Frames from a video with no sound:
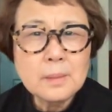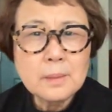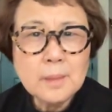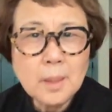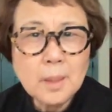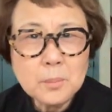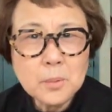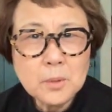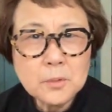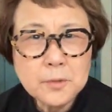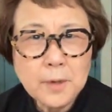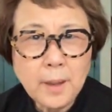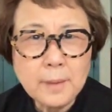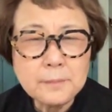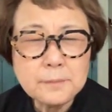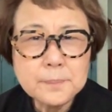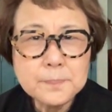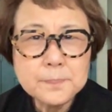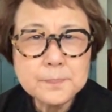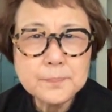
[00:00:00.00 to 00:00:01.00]
Number
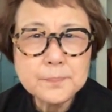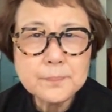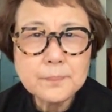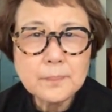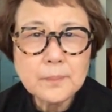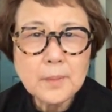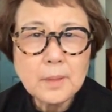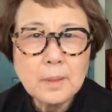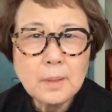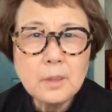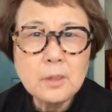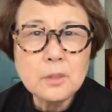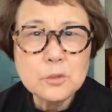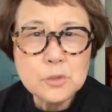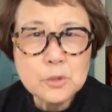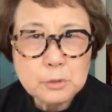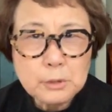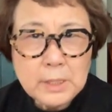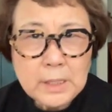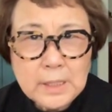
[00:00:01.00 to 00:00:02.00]
5,
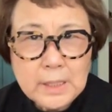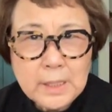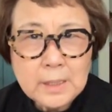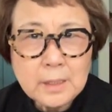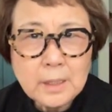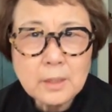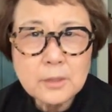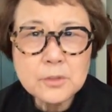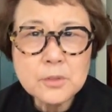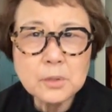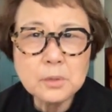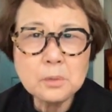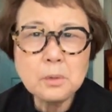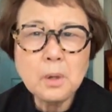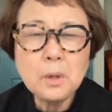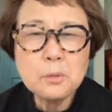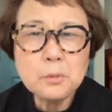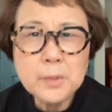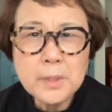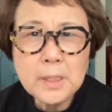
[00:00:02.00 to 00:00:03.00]
drilling
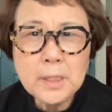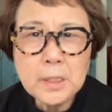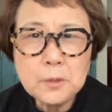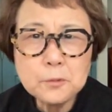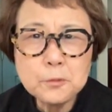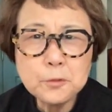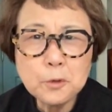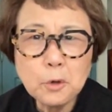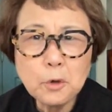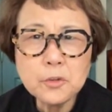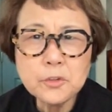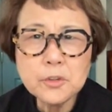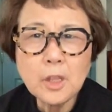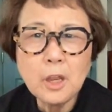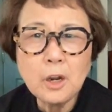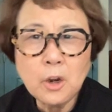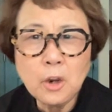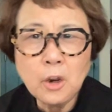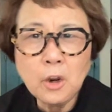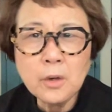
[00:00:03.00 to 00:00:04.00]
to reinforce
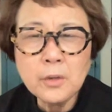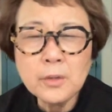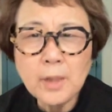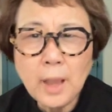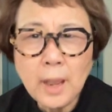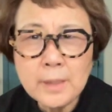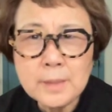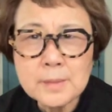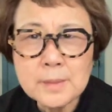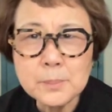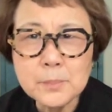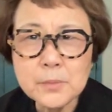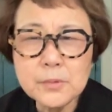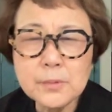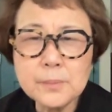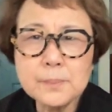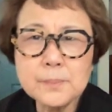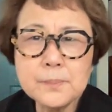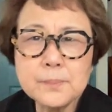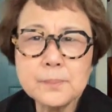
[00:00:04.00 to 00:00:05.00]
learned items.